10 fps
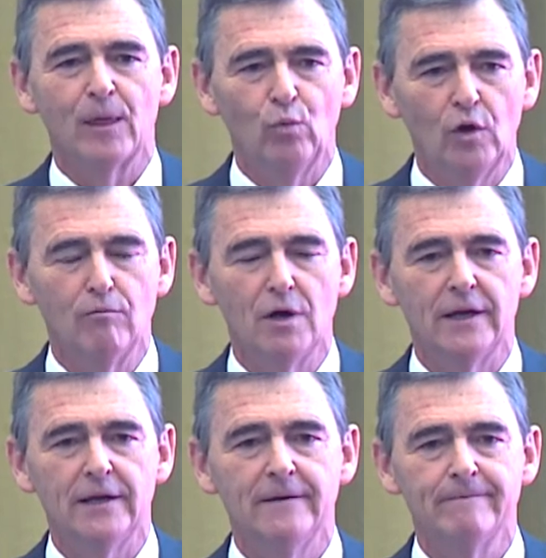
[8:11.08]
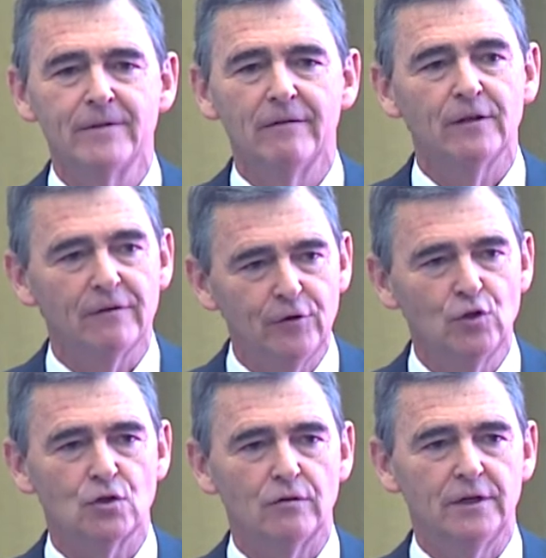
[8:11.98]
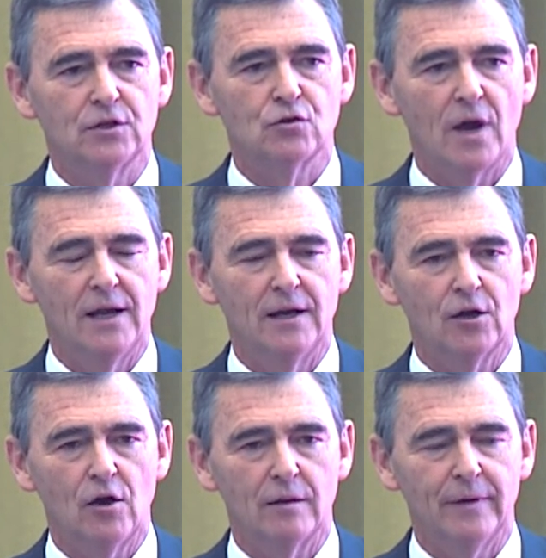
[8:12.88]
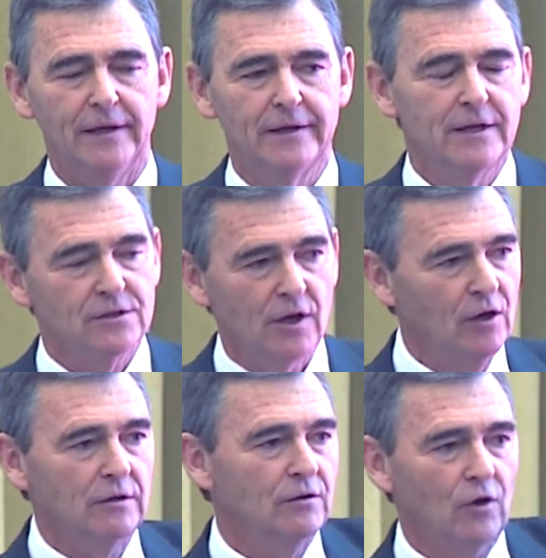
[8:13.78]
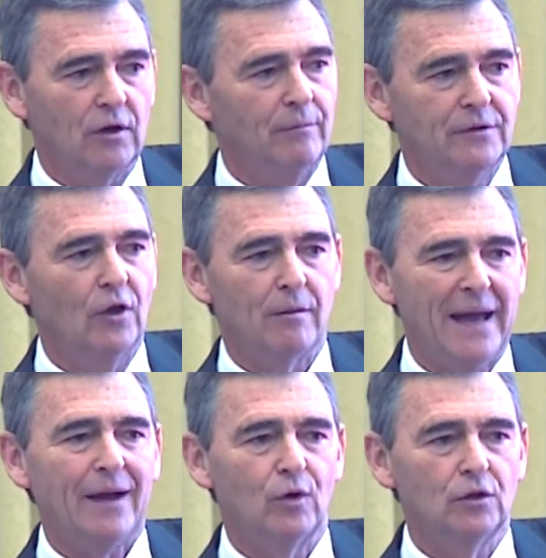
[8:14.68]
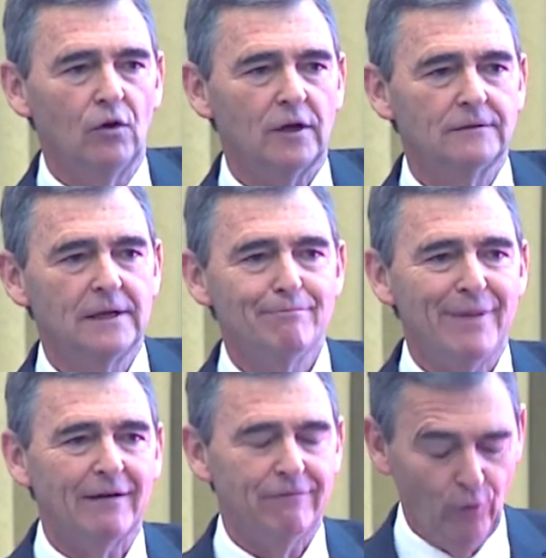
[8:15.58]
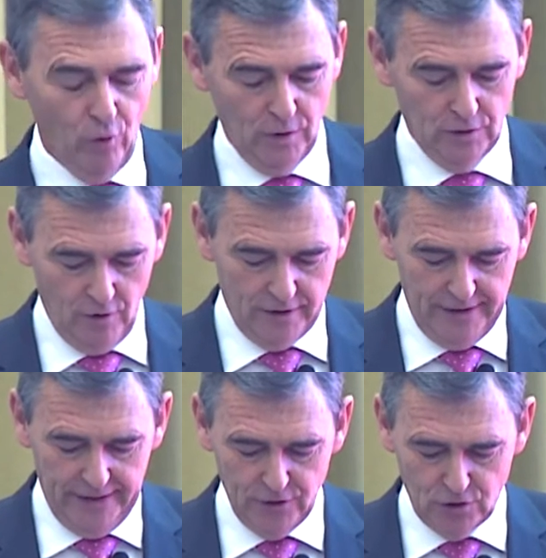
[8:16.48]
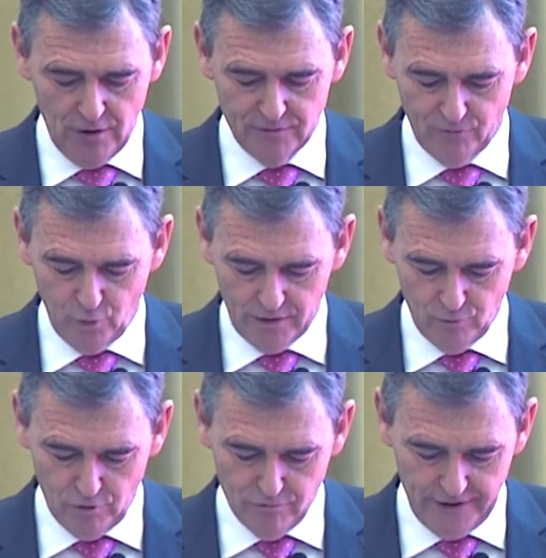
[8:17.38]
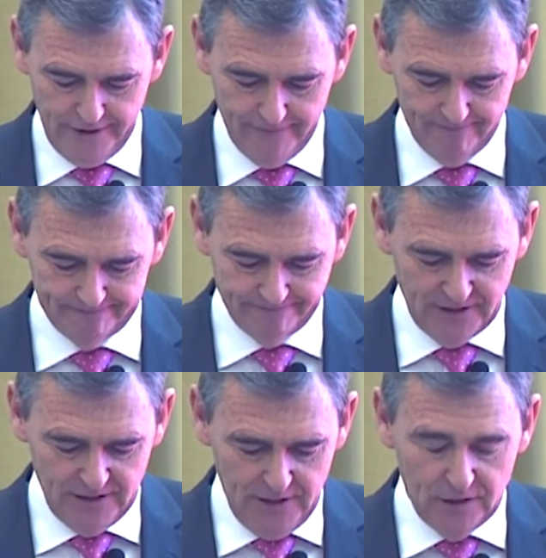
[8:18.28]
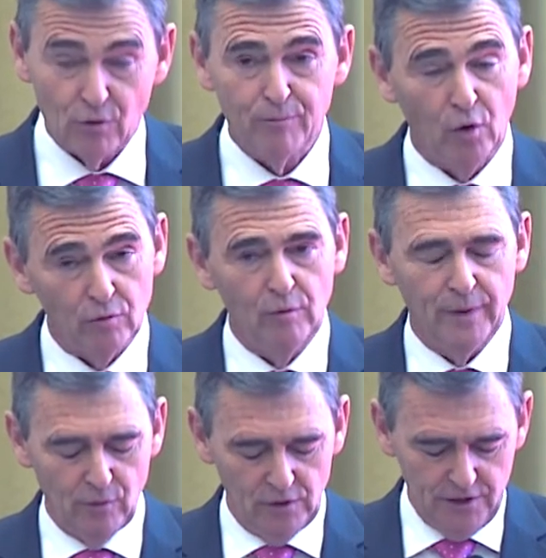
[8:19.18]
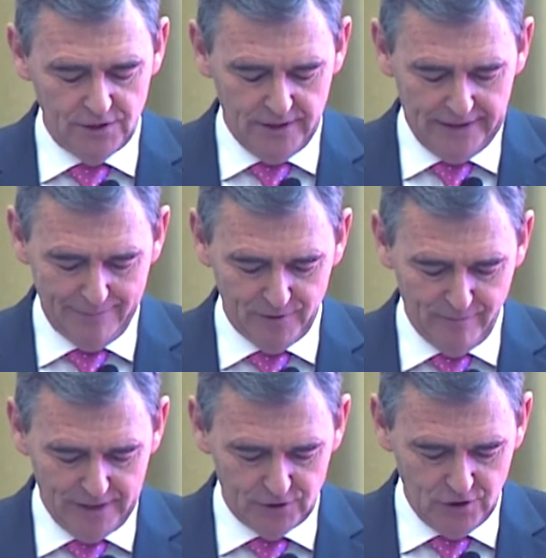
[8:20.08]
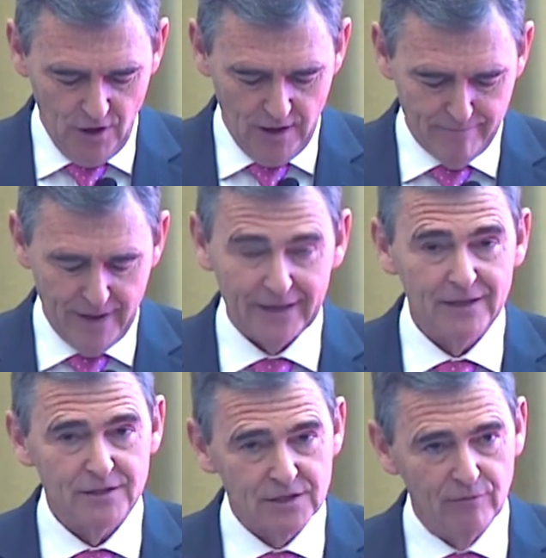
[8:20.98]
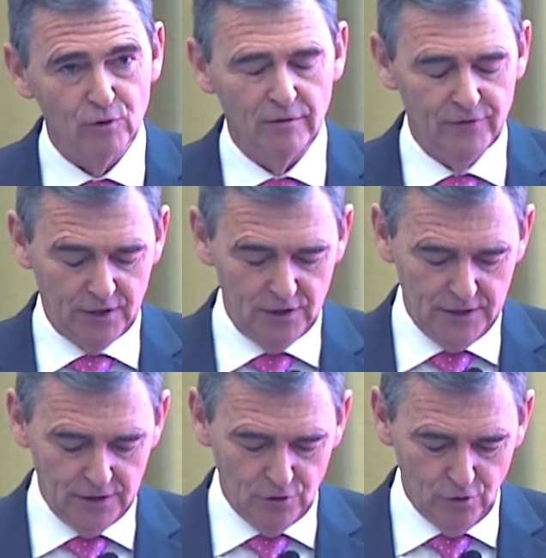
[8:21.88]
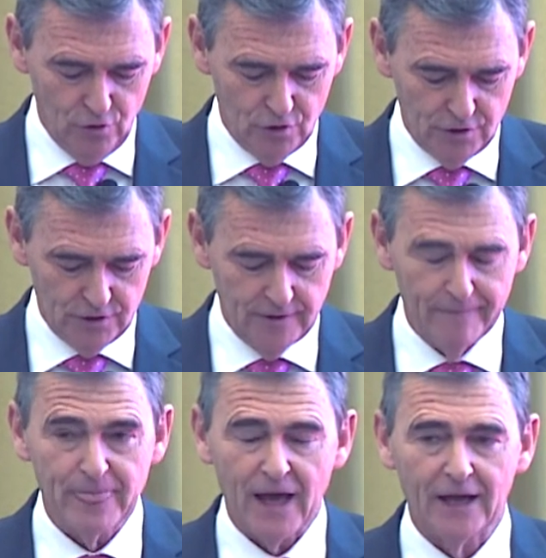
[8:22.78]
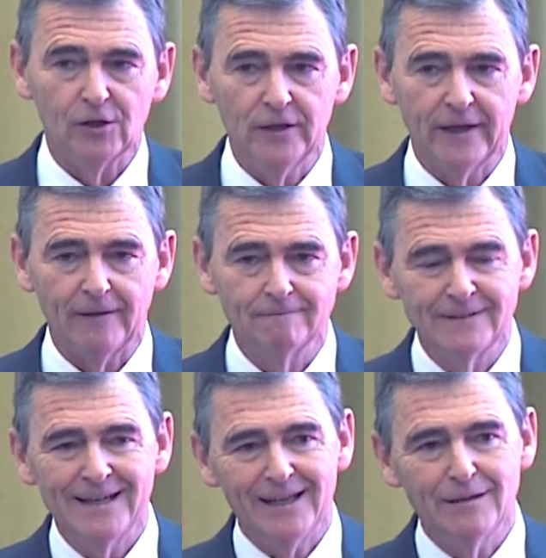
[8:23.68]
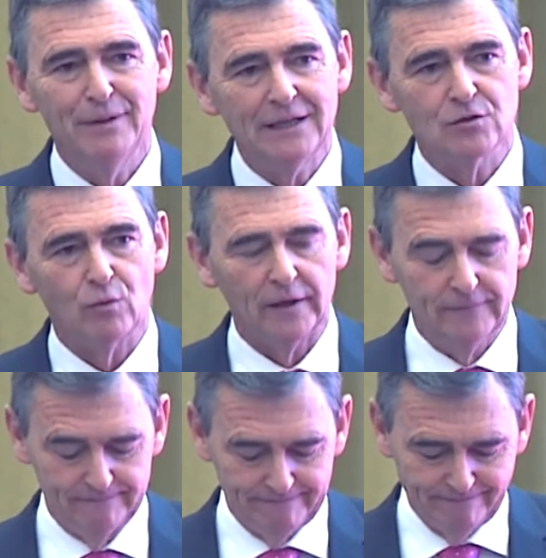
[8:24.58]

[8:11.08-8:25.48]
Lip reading: will mean for the future of the Australian economy. So not a backward look, but a forward look in terms of what it will mean. The report will be released in a couple of months' time, but several of the key conclusions are clear. And the biggest one